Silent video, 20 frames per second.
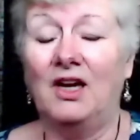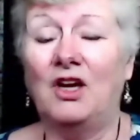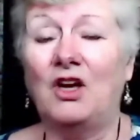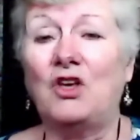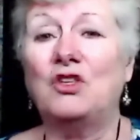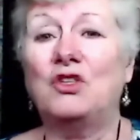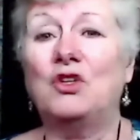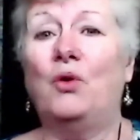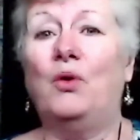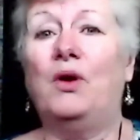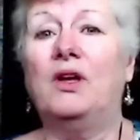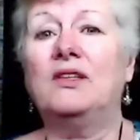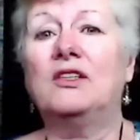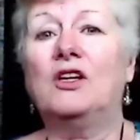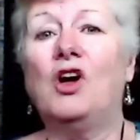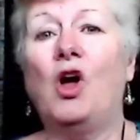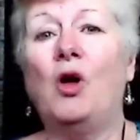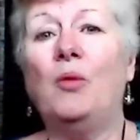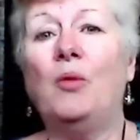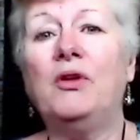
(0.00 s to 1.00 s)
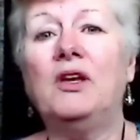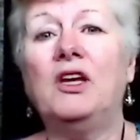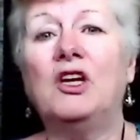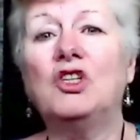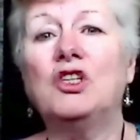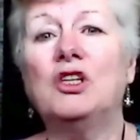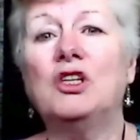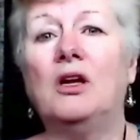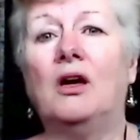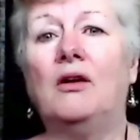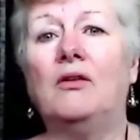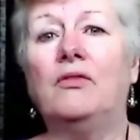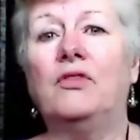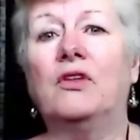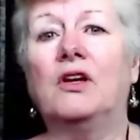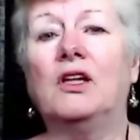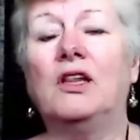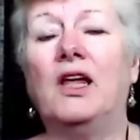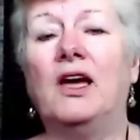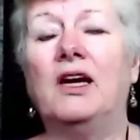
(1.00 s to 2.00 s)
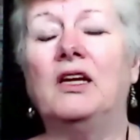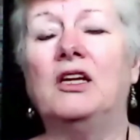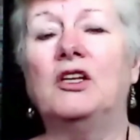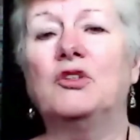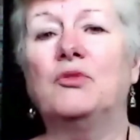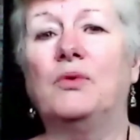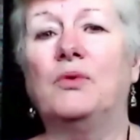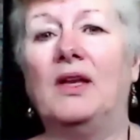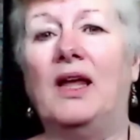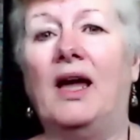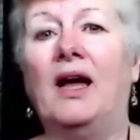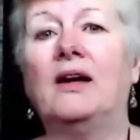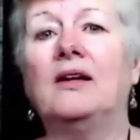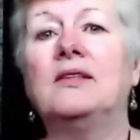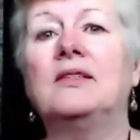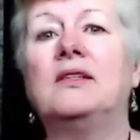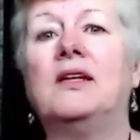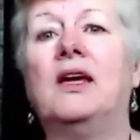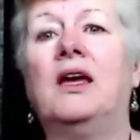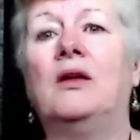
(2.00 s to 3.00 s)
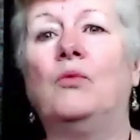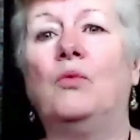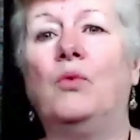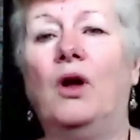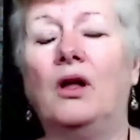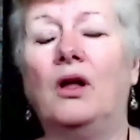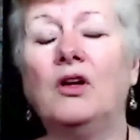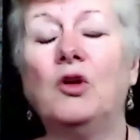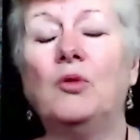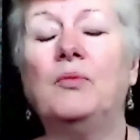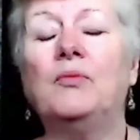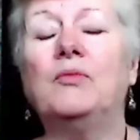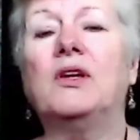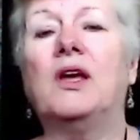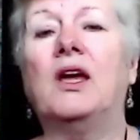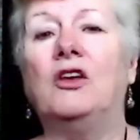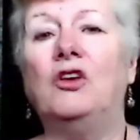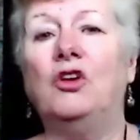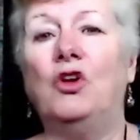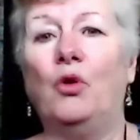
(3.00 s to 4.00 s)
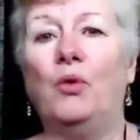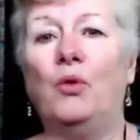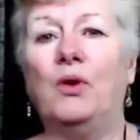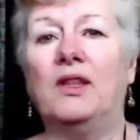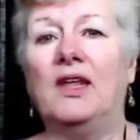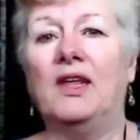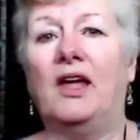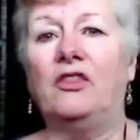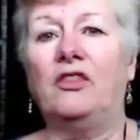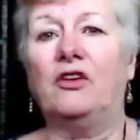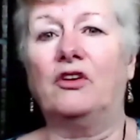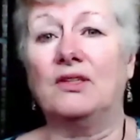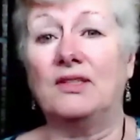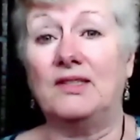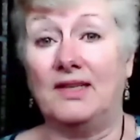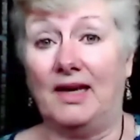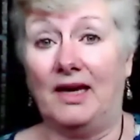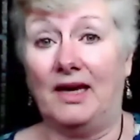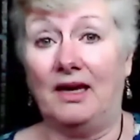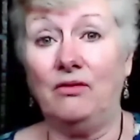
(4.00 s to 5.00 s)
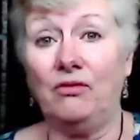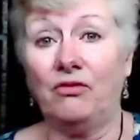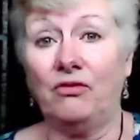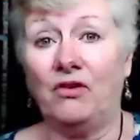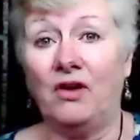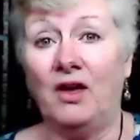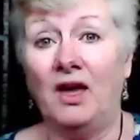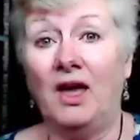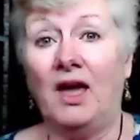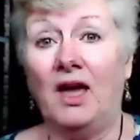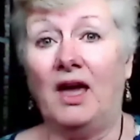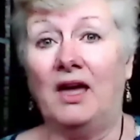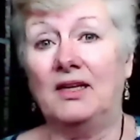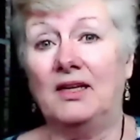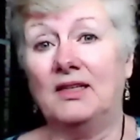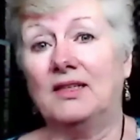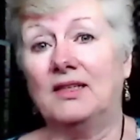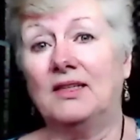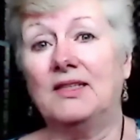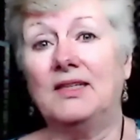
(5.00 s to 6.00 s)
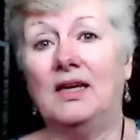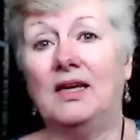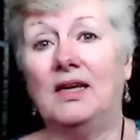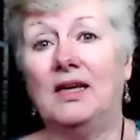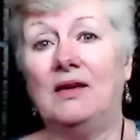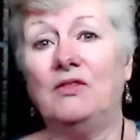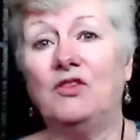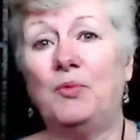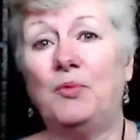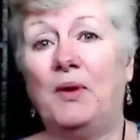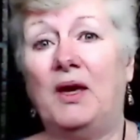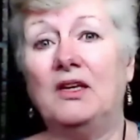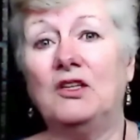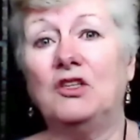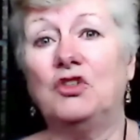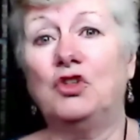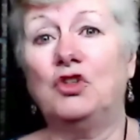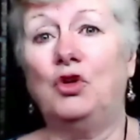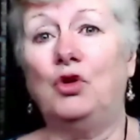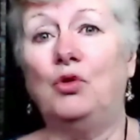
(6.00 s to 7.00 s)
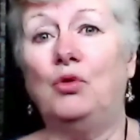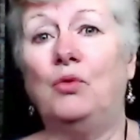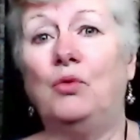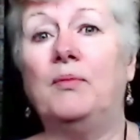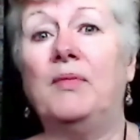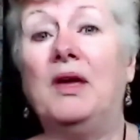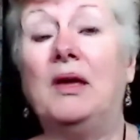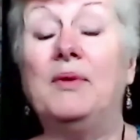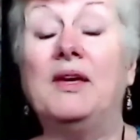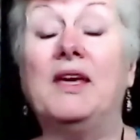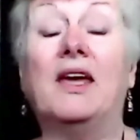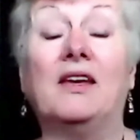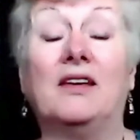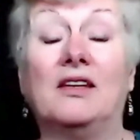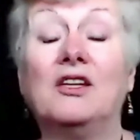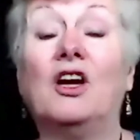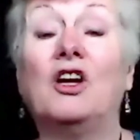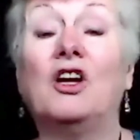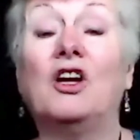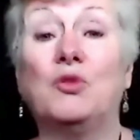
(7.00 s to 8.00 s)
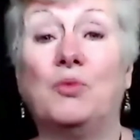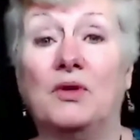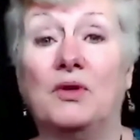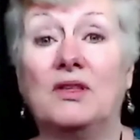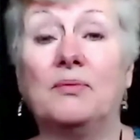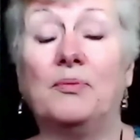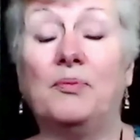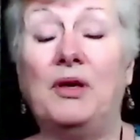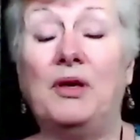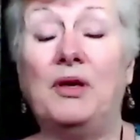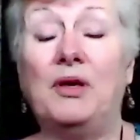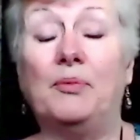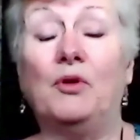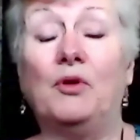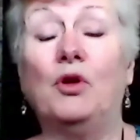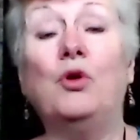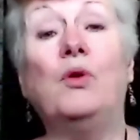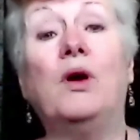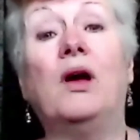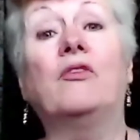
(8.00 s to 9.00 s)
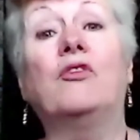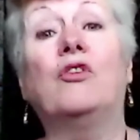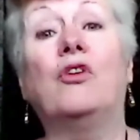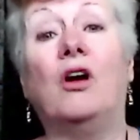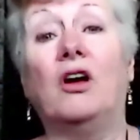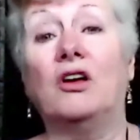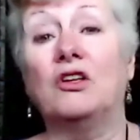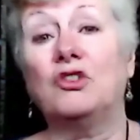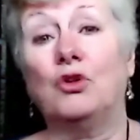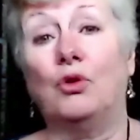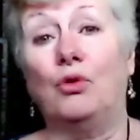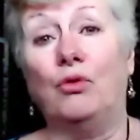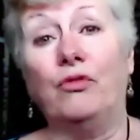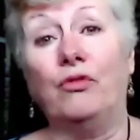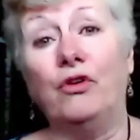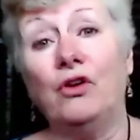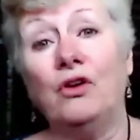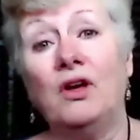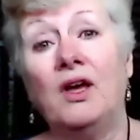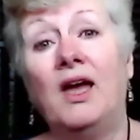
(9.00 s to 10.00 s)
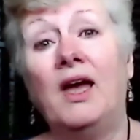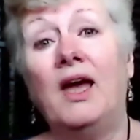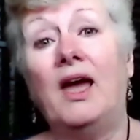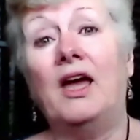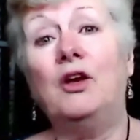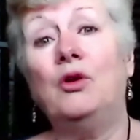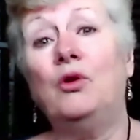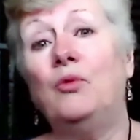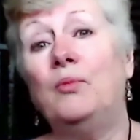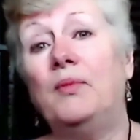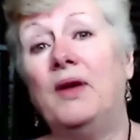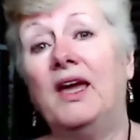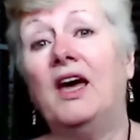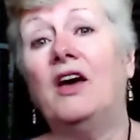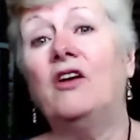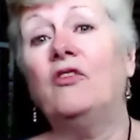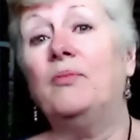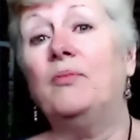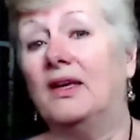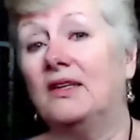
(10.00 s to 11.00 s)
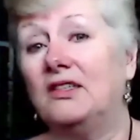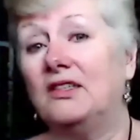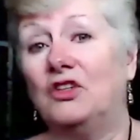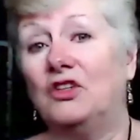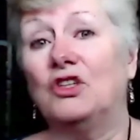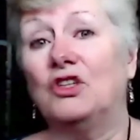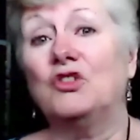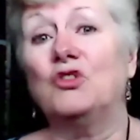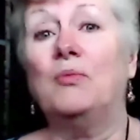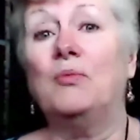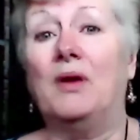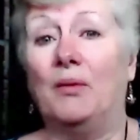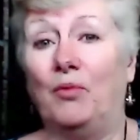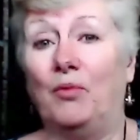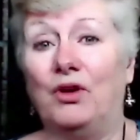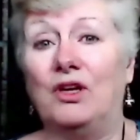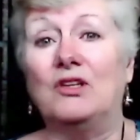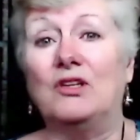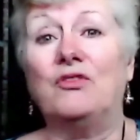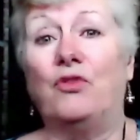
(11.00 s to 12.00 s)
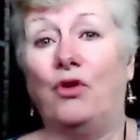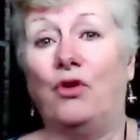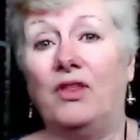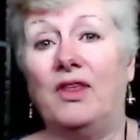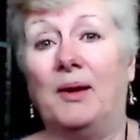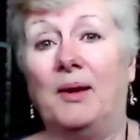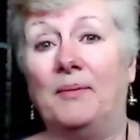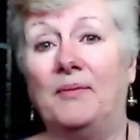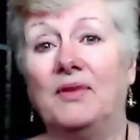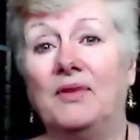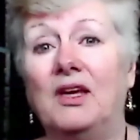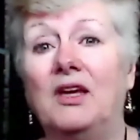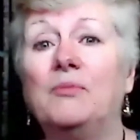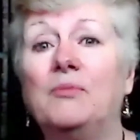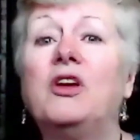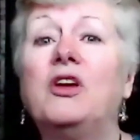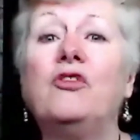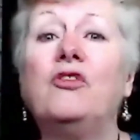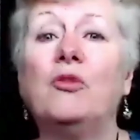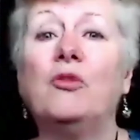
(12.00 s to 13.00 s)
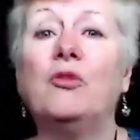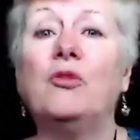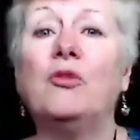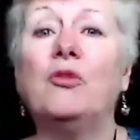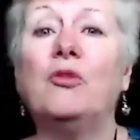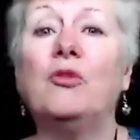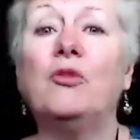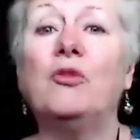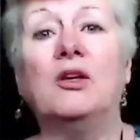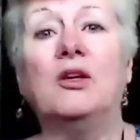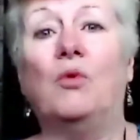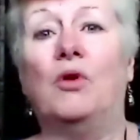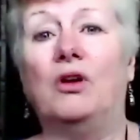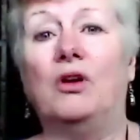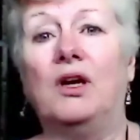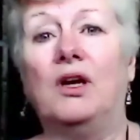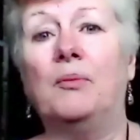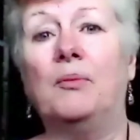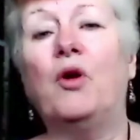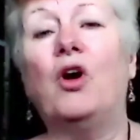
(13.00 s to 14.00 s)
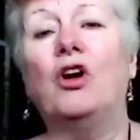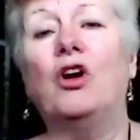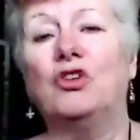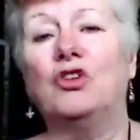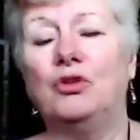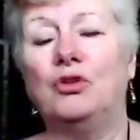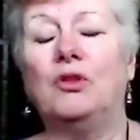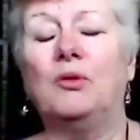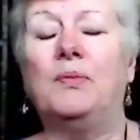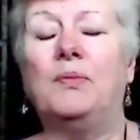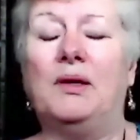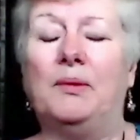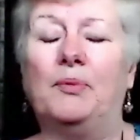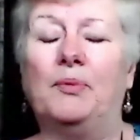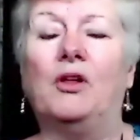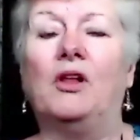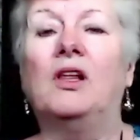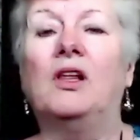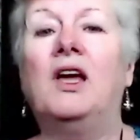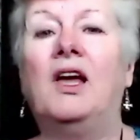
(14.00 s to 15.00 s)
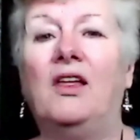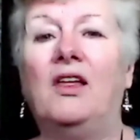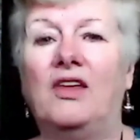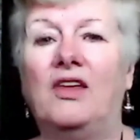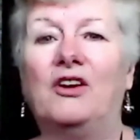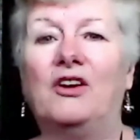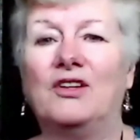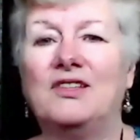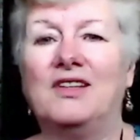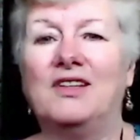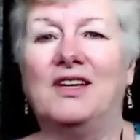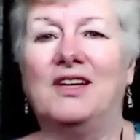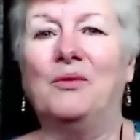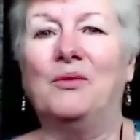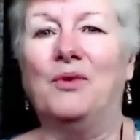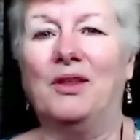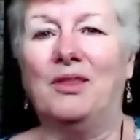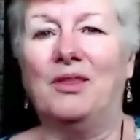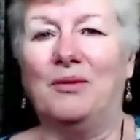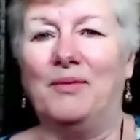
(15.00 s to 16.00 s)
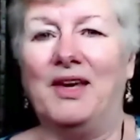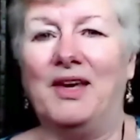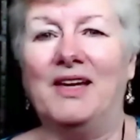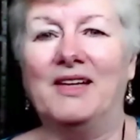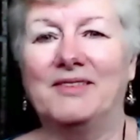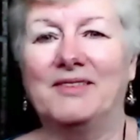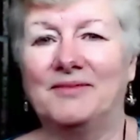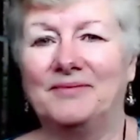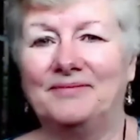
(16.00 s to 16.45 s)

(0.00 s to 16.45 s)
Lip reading: So it's a combination of the client is relaxed and welcomed and knowing that they're safe. And it's the safe space to maybe get in touch with people who have crossed over and who may have messages or memories for them. Information that they want to impart to the people that are sitting with me.